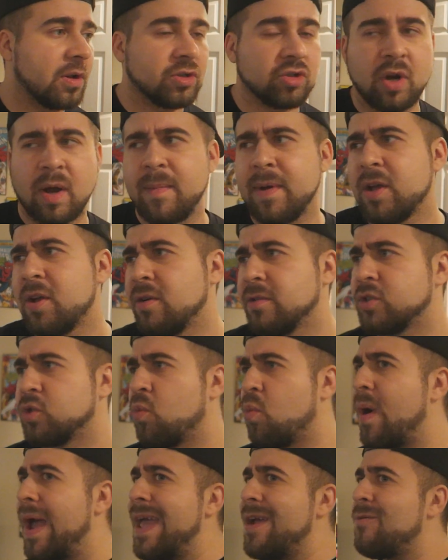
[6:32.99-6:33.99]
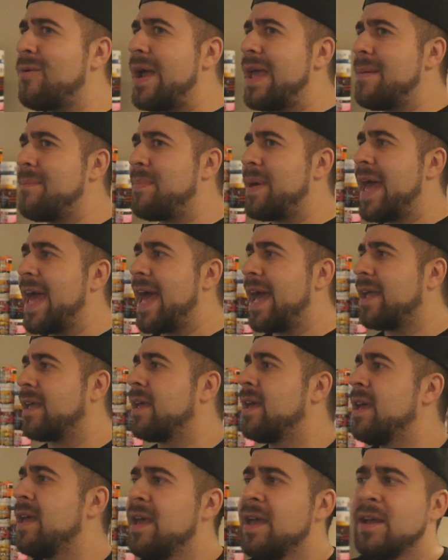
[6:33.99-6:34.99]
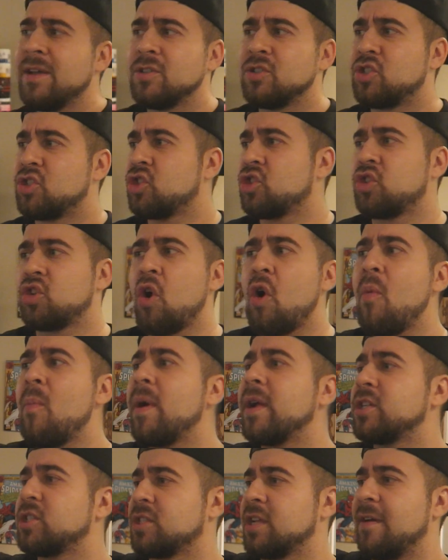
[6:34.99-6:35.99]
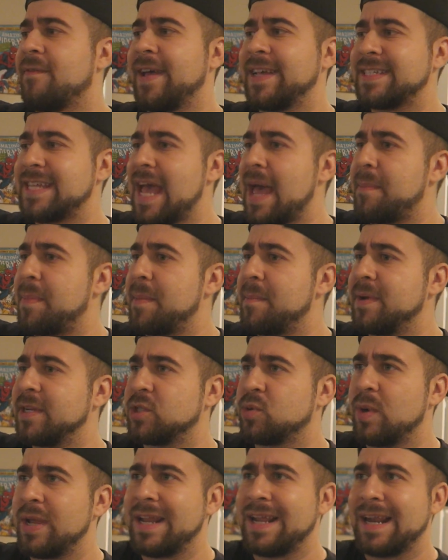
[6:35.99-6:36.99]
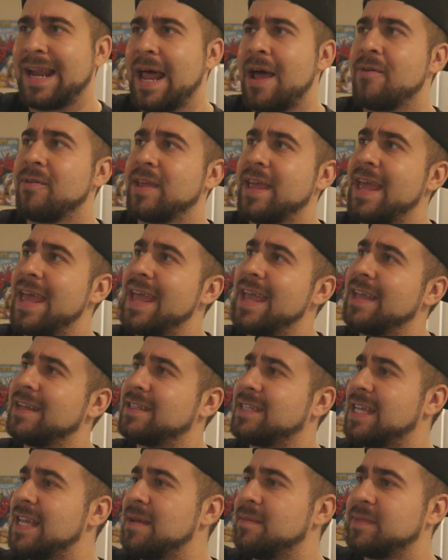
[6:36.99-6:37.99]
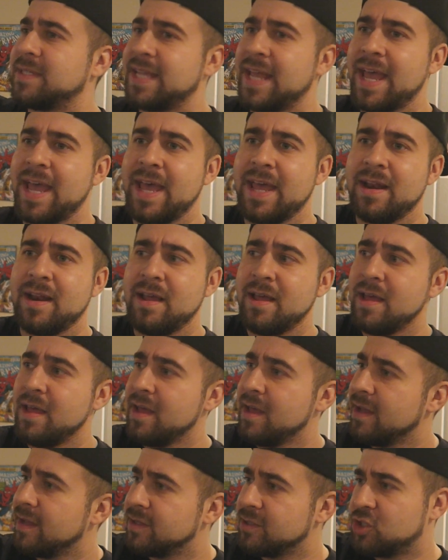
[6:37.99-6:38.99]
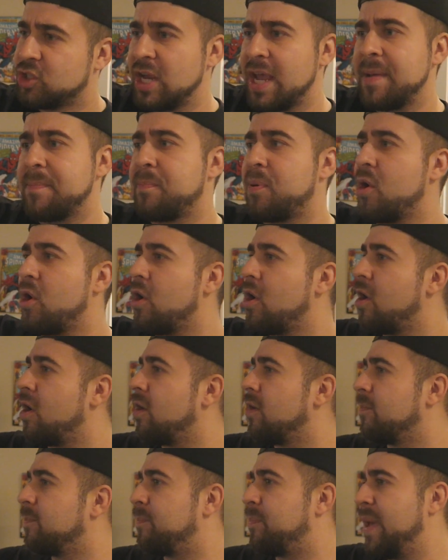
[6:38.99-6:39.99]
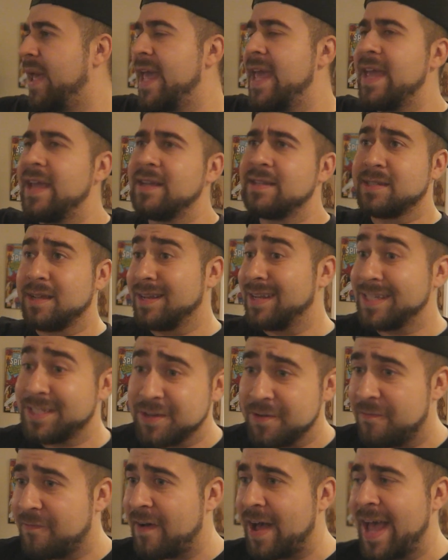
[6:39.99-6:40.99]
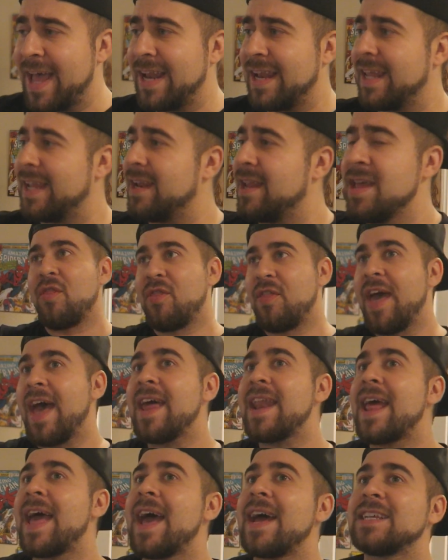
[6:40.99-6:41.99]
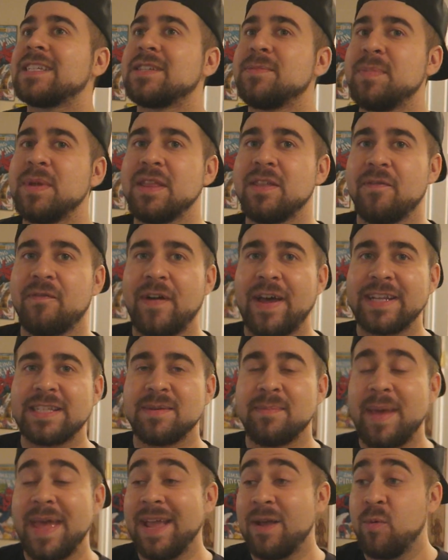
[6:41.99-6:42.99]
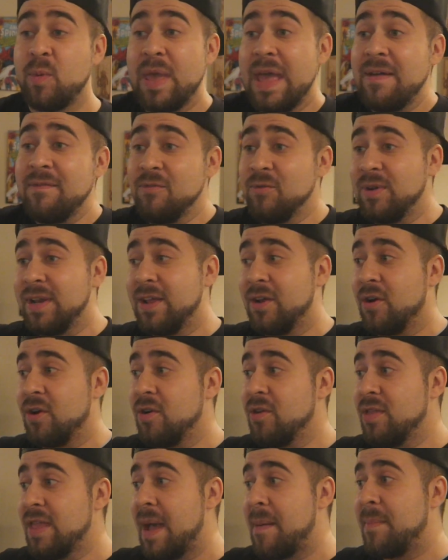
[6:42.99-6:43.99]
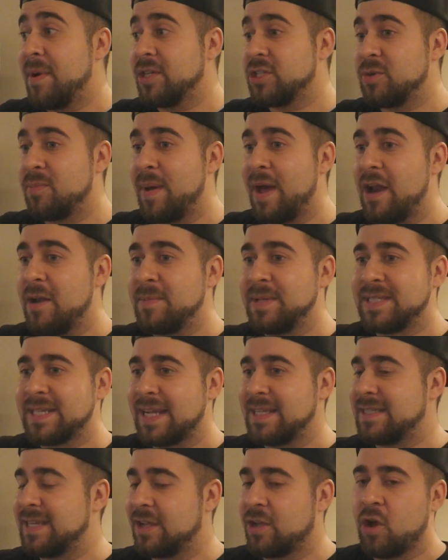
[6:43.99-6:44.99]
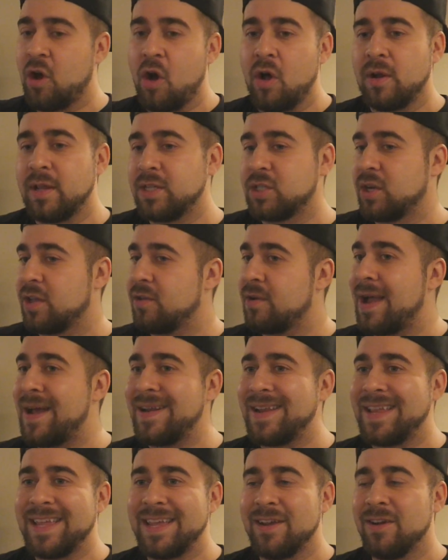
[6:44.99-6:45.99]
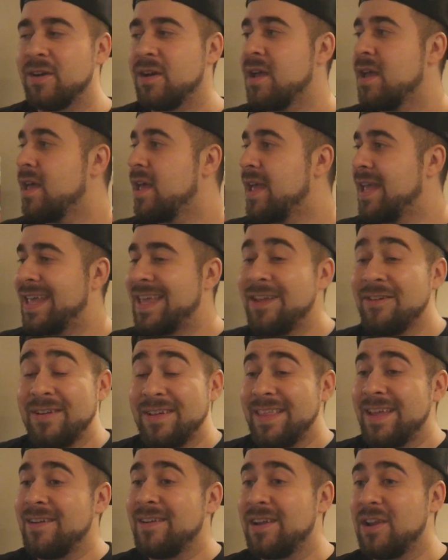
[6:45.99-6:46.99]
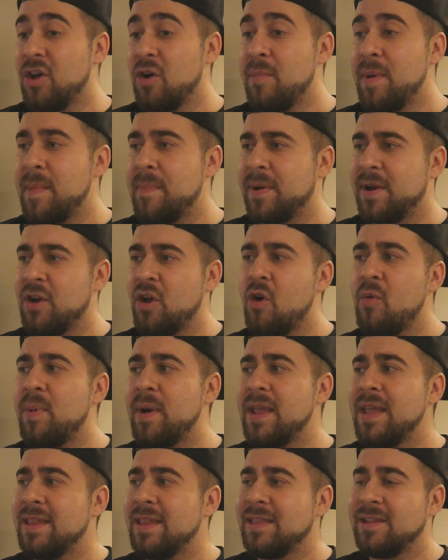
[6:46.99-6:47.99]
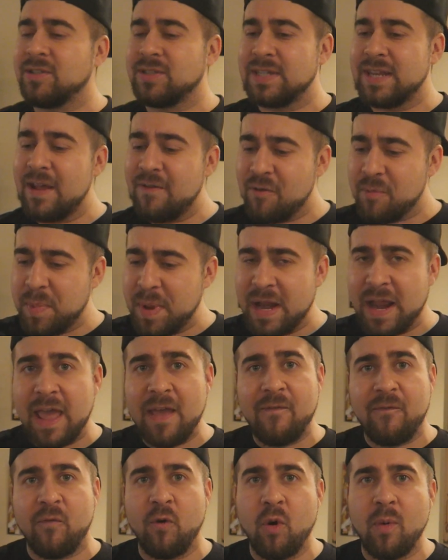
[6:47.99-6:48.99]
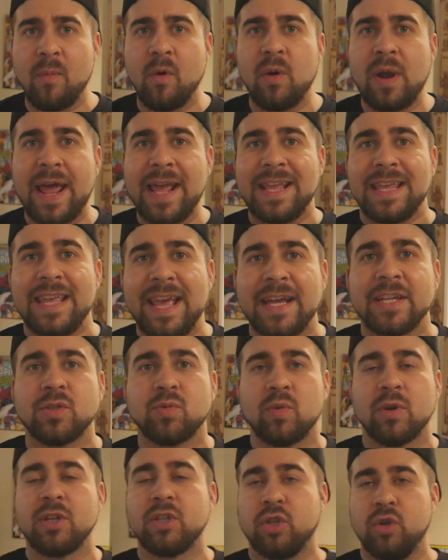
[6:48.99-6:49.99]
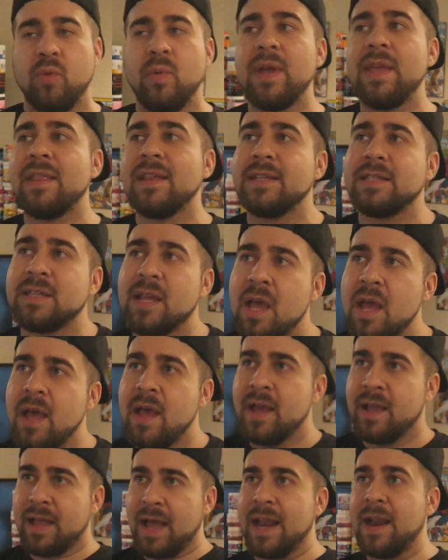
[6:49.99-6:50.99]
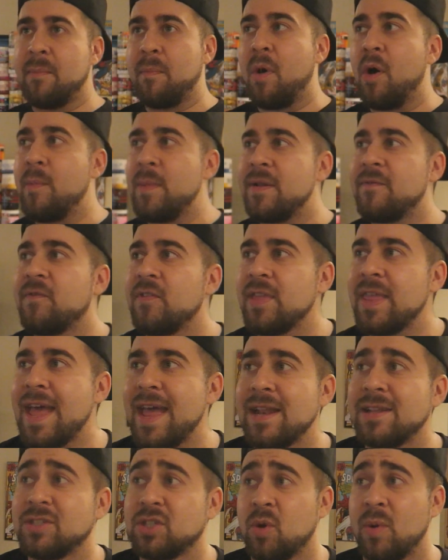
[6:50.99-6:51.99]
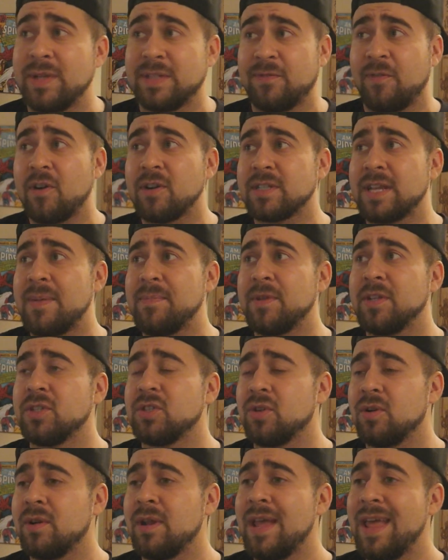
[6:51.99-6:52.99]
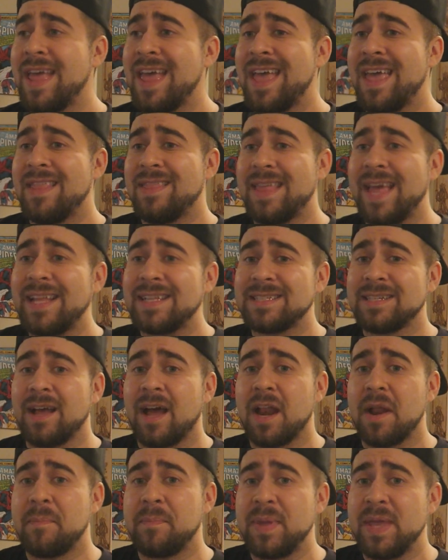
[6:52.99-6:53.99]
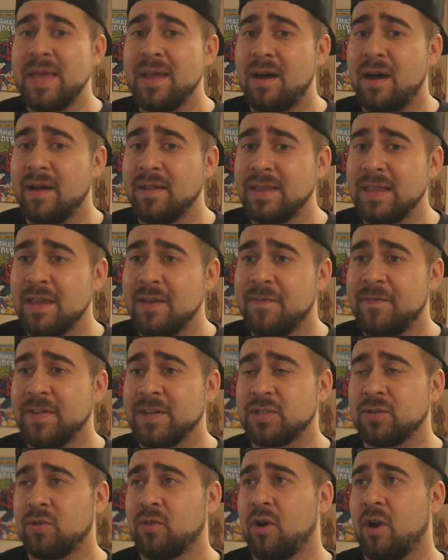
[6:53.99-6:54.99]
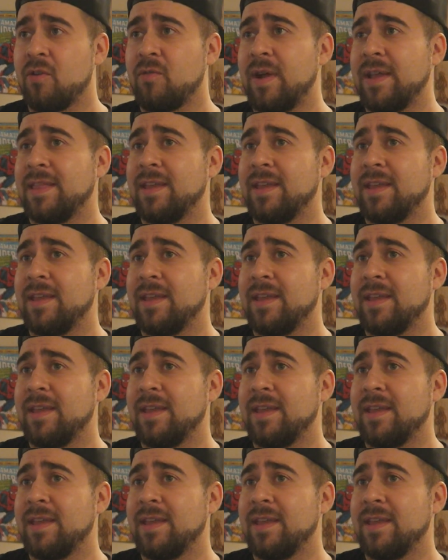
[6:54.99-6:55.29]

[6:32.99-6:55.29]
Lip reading: Paul drama goes way, way back. So much stuff has happened between Clout Gang, Team 10, Jake Paul, Banks, Alyssa Violet. That has to be the fight to make. We haven't really heard that much about it, besides they call each other out here and there a little bit, but there's never been a formal like, yes, we're doing this kind of moment for that. So as far as I'm concerned, that's gotta be on the official card